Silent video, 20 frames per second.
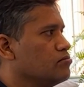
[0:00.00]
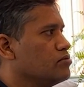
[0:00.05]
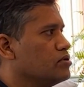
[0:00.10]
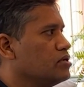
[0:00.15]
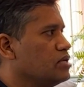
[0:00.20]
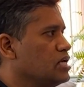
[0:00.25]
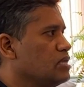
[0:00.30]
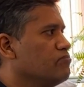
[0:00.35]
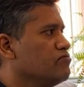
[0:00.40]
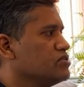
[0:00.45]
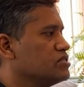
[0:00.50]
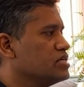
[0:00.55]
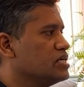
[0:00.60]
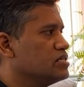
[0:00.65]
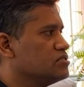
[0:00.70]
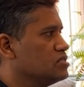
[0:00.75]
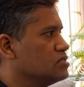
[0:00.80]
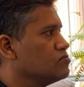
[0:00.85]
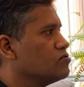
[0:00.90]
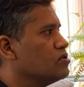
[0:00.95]
team which
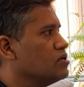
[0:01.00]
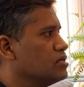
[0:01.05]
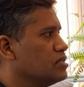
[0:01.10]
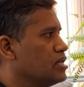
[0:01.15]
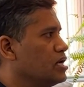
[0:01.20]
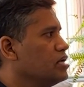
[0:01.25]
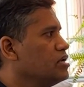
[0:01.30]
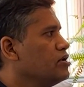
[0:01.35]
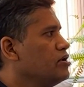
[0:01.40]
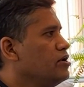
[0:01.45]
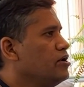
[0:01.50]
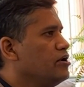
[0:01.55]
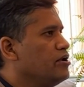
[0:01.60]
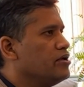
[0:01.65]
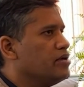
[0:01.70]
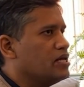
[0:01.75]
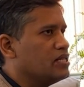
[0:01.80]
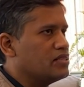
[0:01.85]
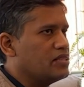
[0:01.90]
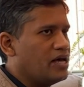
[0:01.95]
gets involved in that,
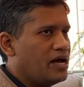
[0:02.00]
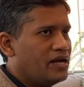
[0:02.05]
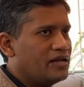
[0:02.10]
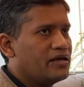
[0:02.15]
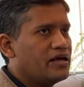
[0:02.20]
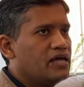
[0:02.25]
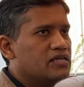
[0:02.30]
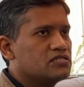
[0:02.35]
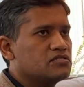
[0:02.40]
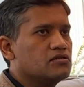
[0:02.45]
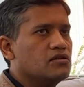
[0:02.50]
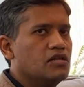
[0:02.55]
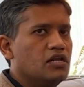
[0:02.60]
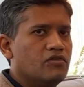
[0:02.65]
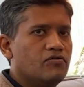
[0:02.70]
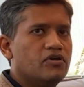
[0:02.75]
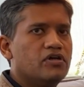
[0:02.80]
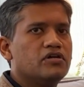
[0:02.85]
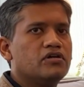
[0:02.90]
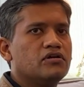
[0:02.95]
and that gets
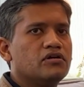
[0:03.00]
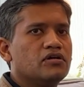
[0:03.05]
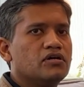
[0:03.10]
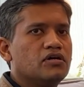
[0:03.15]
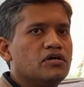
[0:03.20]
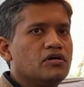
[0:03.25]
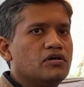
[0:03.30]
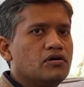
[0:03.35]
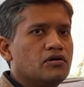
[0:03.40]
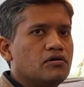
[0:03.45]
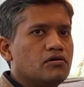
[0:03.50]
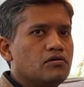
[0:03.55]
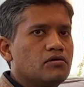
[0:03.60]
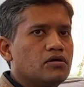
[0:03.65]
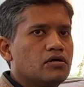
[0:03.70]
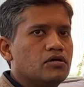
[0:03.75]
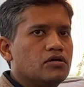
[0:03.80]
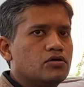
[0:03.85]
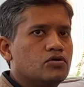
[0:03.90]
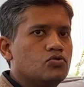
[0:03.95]
delivered
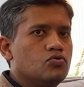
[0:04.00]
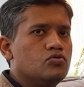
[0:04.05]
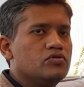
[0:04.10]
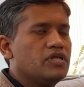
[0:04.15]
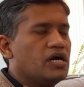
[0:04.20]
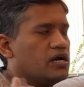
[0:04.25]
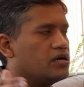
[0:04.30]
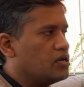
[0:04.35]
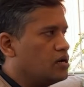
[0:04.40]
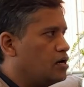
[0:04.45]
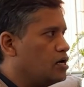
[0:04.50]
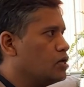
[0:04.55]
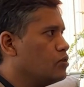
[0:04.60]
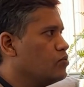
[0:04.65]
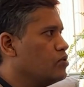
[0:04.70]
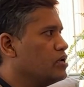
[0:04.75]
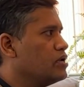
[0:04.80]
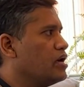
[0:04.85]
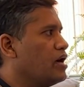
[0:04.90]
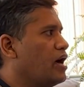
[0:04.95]
to that
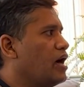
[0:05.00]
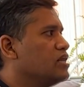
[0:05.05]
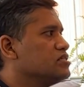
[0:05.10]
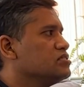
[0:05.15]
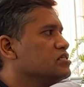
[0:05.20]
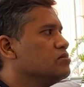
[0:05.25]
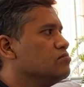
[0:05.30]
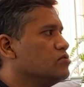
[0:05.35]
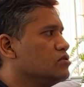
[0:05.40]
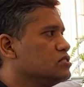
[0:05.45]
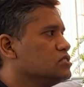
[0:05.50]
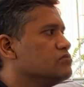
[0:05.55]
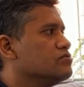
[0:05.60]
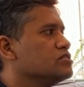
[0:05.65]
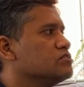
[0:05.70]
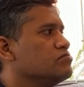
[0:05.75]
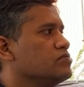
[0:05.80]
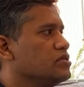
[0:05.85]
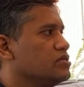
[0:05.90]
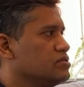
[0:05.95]
hardware as an immersive
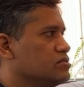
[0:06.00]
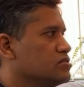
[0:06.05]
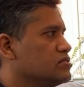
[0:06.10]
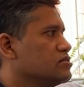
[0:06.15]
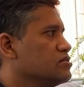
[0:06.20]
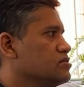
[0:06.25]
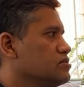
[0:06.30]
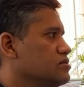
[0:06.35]
experience.